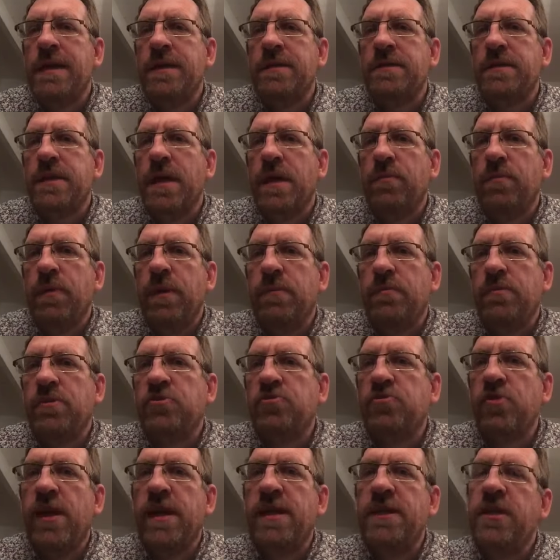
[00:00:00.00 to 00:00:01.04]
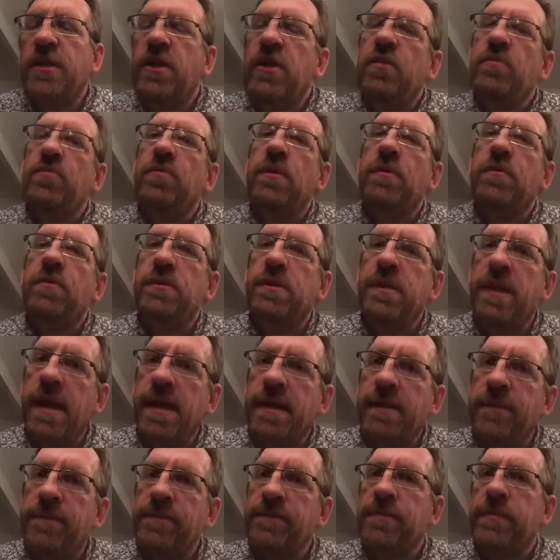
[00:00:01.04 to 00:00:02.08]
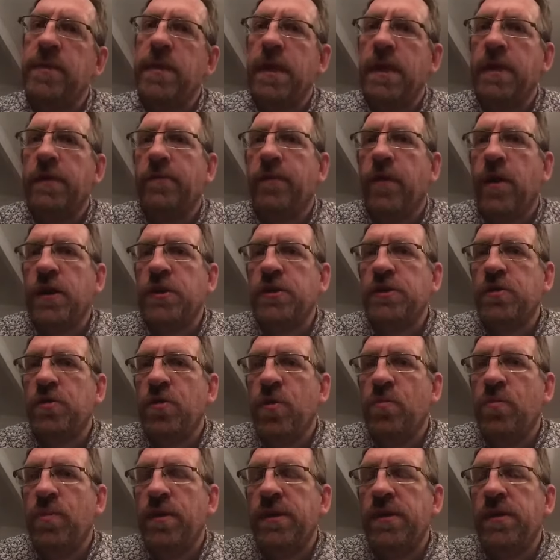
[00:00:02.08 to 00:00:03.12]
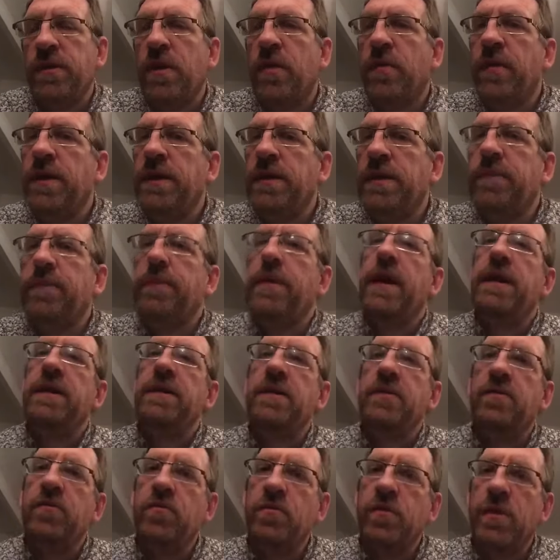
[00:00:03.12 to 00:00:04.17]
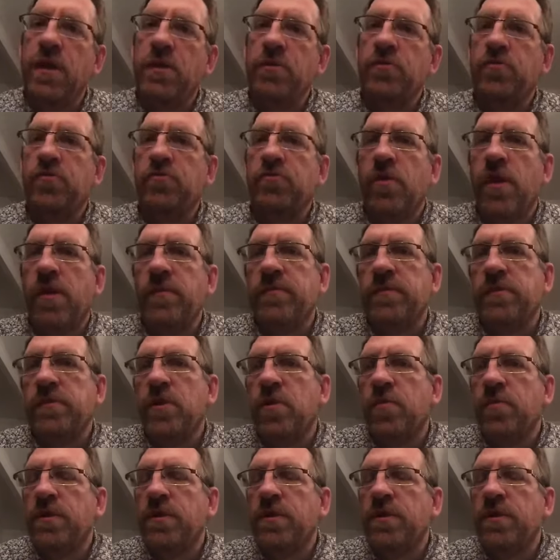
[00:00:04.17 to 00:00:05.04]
So we would train you, we would then advise you on whether you go independent or go to a driving school.